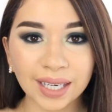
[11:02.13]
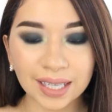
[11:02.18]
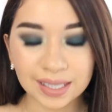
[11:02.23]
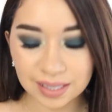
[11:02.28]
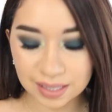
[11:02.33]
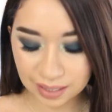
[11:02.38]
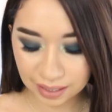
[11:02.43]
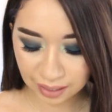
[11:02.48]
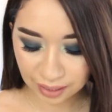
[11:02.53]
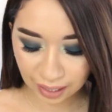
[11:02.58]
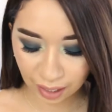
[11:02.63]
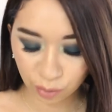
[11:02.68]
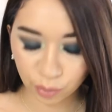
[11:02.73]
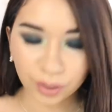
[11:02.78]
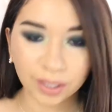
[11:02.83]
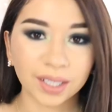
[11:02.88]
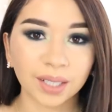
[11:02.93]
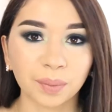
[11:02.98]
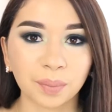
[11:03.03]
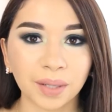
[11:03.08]
last thing. I
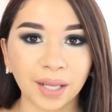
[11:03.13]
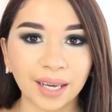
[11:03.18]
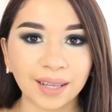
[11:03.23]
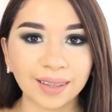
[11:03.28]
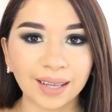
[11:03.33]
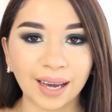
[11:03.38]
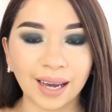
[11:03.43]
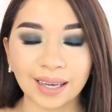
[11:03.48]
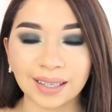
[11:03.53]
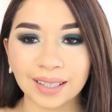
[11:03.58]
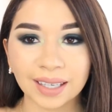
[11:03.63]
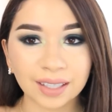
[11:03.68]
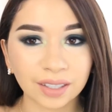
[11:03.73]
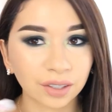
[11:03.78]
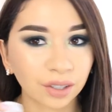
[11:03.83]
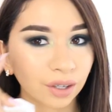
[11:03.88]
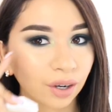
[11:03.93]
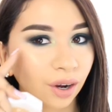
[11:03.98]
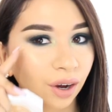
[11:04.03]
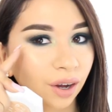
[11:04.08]
wanted to apply the
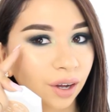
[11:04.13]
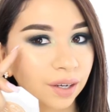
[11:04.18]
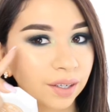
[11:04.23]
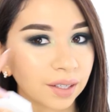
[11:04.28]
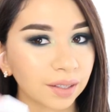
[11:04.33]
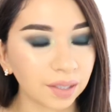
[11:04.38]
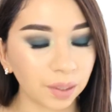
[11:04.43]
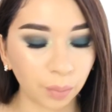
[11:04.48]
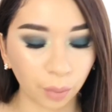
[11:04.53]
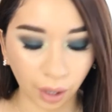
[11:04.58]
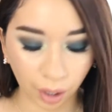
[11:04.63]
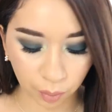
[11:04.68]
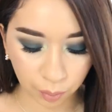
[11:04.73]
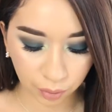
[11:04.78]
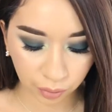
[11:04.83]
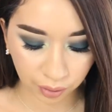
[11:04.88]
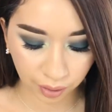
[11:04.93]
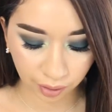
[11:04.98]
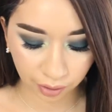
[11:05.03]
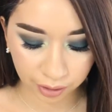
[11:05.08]
highlighter on the brow
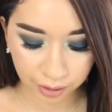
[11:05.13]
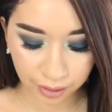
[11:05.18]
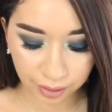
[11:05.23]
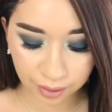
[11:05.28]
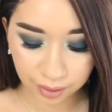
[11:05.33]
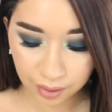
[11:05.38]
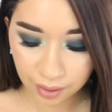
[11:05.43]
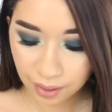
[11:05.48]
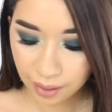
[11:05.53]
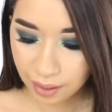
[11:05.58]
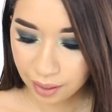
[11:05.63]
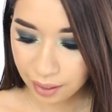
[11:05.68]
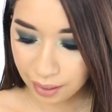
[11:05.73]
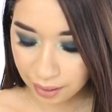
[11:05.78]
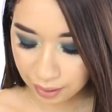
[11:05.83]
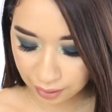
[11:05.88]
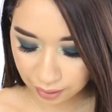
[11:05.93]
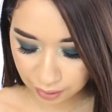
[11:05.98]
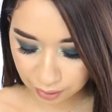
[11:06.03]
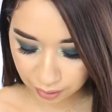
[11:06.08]
bone area,
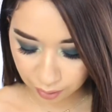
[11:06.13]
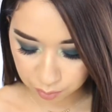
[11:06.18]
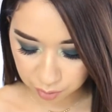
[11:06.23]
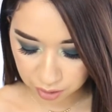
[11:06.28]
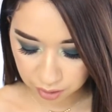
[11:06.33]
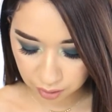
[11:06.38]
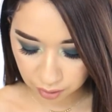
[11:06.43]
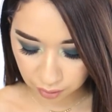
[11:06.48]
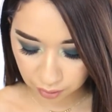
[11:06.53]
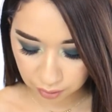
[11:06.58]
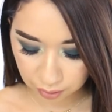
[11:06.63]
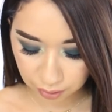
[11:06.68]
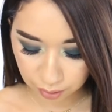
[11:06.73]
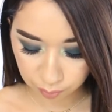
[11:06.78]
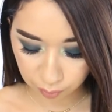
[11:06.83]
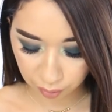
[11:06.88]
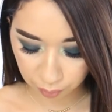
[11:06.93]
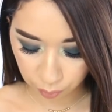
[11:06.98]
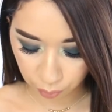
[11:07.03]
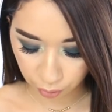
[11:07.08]
and I'm just gonna
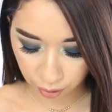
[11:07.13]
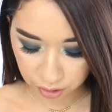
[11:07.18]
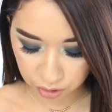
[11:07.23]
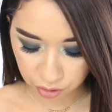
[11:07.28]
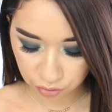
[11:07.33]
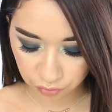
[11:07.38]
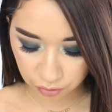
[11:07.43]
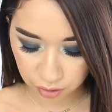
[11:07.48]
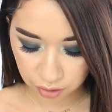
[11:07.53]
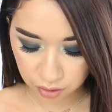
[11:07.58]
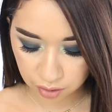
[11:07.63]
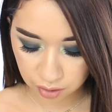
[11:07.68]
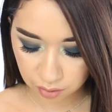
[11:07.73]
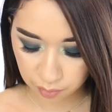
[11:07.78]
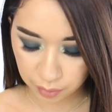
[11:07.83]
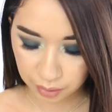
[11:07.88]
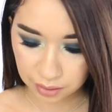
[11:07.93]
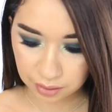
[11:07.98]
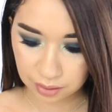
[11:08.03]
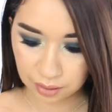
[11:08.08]
clean my brush first
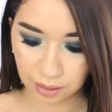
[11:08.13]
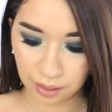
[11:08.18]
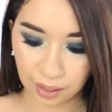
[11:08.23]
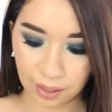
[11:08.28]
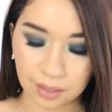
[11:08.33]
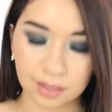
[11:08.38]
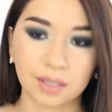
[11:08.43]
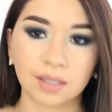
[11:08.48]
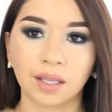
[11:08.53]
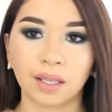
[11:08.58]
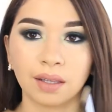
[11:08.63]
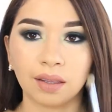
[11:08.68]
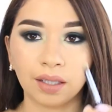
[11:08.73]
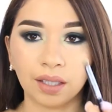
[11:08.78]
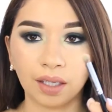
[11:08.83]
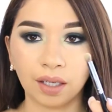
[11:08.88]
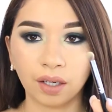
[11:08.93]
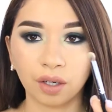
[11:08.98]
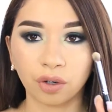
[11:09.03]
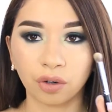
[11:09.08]
because it has
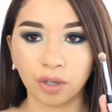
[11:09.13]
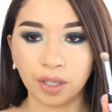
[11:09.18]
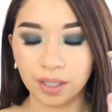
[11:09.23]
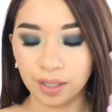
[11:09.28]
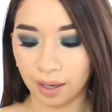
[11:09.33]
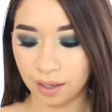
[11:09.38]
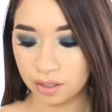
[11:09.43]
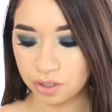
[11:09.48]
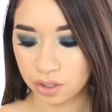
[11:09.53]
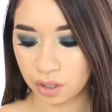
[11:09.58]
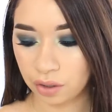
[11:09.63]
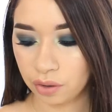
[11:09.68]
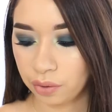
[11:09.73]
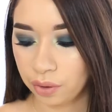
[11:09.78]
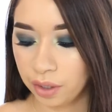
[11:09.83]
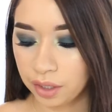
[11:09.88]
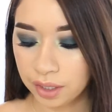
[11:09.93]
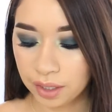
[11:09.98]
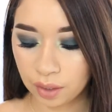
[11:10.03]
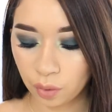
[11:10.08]
the green eyeshadow
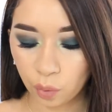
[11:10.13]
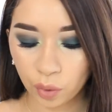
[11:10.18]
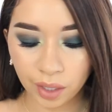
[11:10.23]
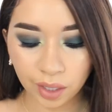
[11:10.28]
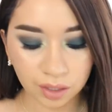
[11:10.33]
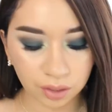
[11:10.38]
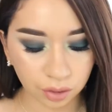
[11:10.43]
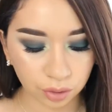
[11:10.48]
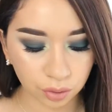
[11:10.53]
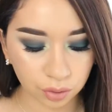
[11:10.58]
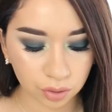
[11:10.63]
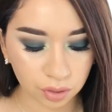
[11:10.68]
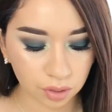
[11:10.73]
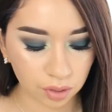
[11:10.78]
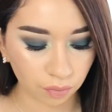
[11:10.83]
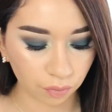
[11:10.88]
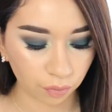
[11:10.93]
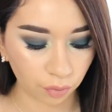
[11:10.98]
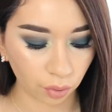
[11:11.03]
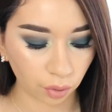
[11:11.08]
on it. What I use
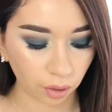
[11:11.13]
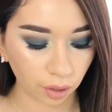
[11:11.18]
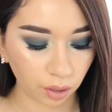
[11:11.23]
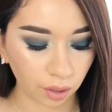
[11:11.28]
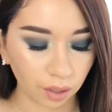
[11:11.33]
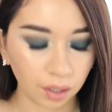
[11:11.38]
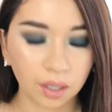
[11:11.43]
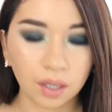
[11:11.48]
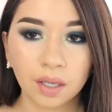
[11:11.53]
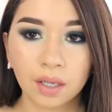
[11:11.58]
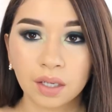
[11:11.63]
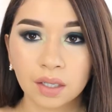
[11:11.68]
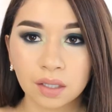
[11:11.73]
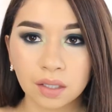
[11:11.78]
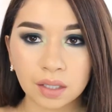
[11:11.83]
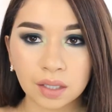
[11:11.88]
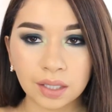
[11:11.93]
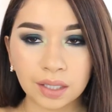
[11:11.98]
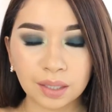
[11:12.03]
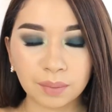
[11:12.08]
for
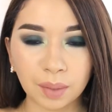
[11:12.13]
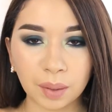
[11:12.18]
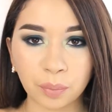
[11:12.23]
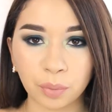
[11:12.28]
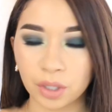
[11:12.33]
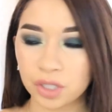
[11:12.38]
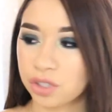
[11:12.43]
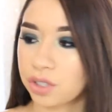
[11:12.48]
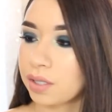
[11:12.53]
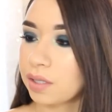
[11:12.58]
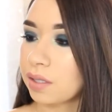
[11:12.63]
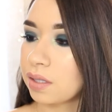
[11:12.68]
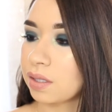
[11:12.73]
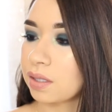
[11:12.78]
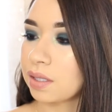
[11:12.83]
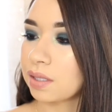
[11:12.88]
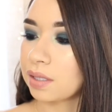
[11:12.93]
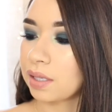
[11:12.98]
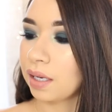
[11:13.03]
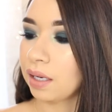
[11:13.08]
cleaning my brushes is
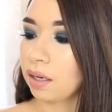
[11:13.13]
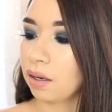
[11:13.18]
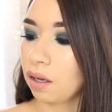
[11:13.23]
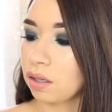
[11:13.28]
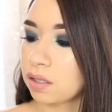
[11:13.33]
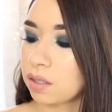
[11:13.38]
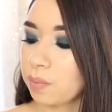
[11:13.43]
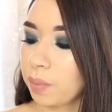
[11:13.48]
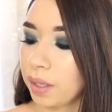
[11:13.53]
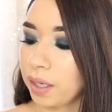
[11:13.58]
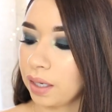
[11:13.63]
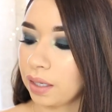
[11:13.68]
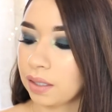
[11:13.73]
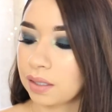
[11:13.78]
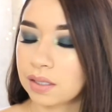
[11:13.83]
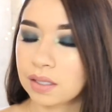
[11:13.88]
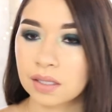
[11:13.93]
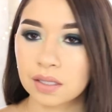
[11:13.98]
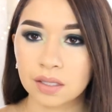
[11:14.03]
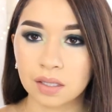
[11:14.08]
this It
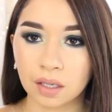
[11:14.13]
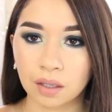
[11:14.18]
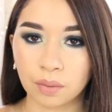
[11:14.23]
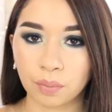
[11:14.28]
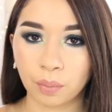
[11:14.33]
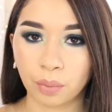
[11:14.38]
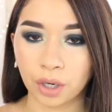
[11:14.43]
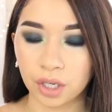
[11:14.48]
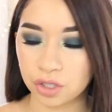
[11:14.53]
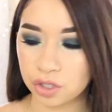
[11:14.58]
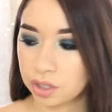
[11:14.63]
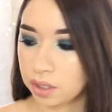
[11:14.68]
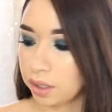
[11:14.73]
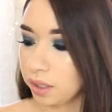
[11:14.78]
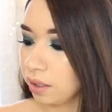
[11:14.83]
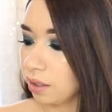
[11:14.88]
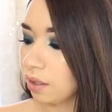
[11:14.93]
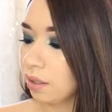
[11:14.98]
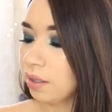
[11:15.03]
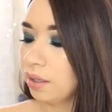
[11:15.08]
Cosmetics brush
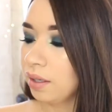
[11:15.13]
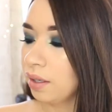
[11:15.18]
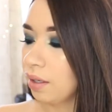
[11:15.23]
cleaner,